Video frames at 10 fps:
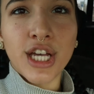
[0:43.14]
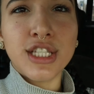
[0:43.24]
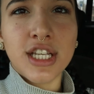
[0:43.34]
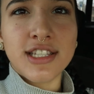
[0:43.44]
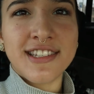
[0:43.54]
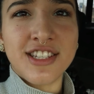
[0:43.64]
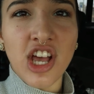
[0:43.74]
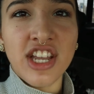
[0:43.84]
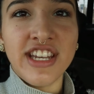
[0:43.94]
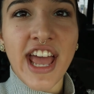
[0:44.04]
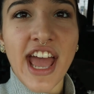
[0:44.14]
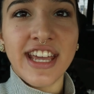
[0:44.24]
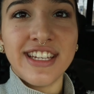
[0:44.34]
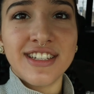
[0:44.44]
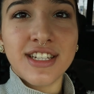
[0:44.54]
cause it's Sunday.
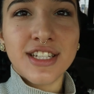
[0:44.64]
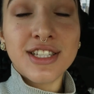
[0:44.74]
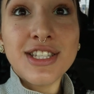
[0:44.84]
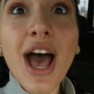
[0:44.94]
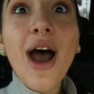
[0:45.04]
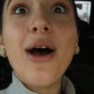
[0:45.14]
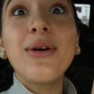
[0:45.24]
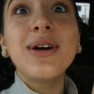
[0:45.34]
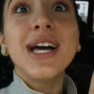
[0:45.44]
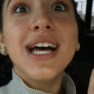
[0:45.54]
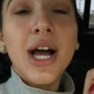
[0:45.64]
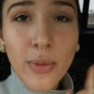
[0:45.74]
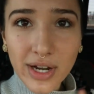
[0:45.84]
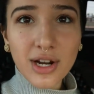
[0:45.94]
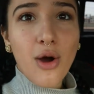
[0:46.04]
So,
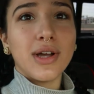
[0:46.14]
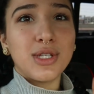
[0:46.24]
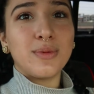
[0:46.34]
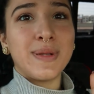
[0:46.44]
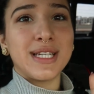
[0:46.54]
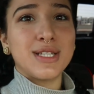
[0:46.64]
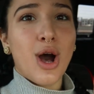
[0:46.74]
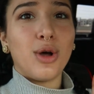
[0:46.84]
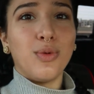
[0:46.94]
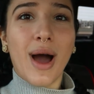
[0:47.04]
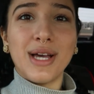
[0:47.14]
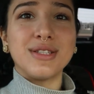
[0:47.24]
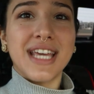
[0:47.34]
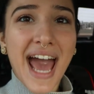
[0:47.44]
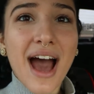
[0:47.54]
we are going to a place called
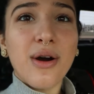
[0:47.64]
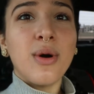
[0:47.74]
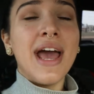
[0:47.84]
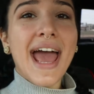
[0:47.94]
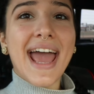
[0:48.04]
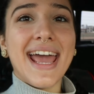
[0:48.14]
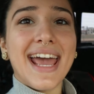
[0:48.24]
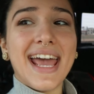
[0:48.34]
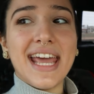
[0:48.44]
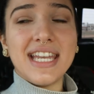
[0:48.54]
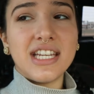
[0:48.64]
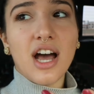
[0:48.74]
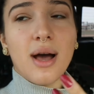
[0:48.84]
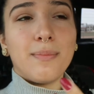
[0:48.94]
Wild Cow, and